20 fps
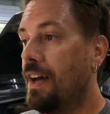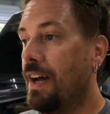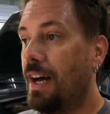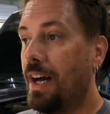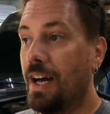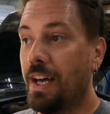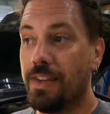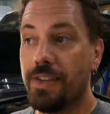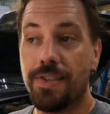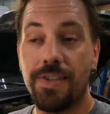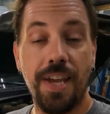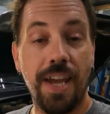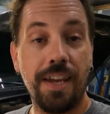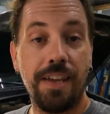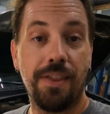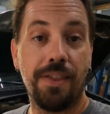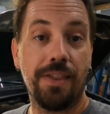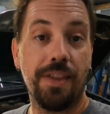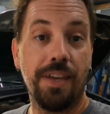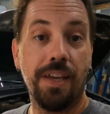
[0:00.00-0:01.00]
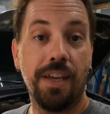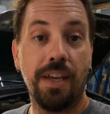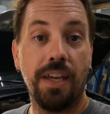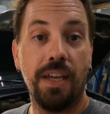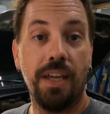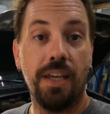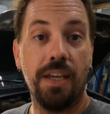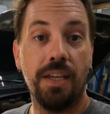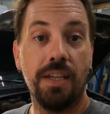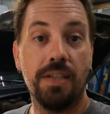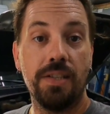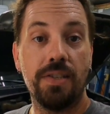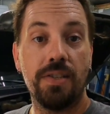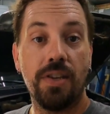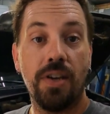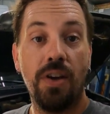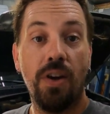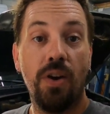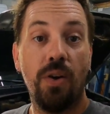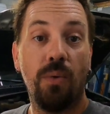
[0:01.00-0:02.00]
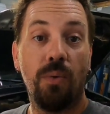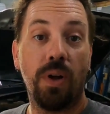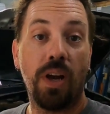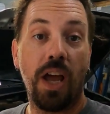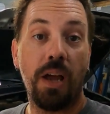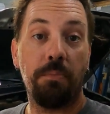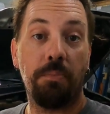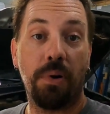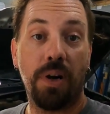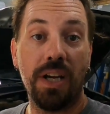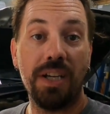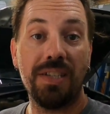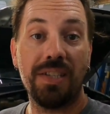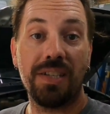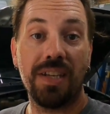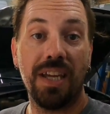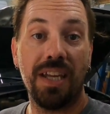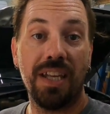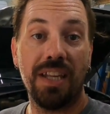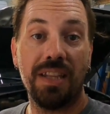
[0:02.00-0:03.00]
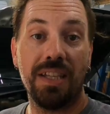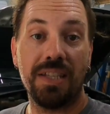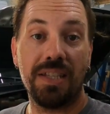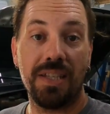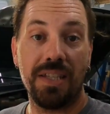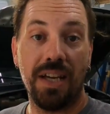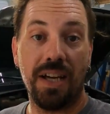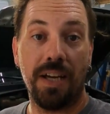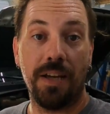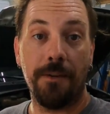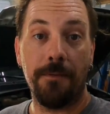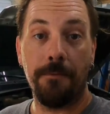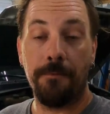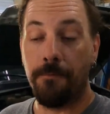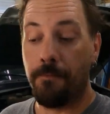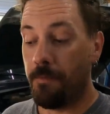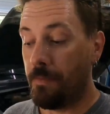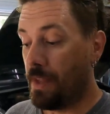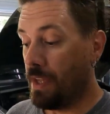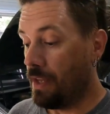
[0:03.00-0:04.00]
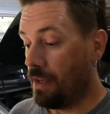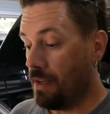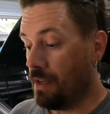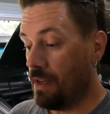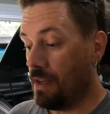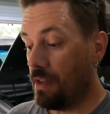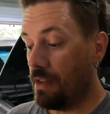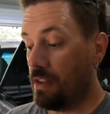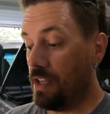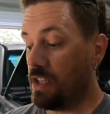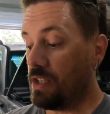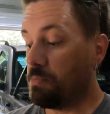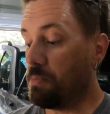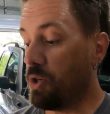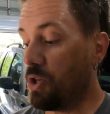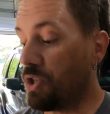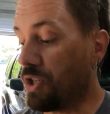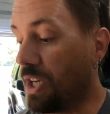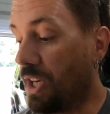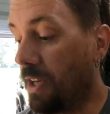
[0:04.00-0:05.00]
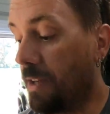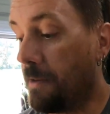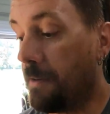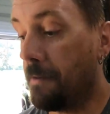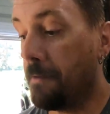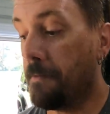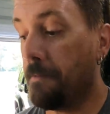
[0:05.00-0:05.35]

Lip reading: The second thing is, when I priced getting this done, this bushing,